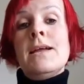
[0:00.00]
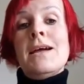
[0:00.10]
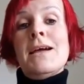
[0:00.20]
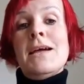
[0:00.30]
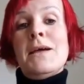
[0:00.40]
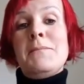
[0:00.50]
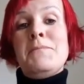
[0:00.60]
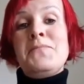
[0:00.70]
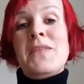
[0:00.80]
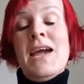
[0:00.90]

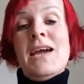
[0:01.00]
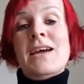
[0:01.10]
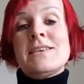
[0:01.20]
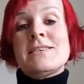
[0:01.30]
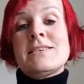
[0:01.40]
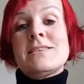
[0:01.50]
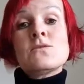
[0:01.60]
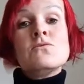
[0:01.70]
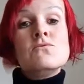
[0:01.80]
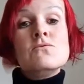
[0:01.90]
at
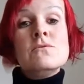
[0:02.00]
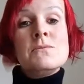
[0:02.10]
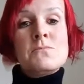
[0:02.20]
school.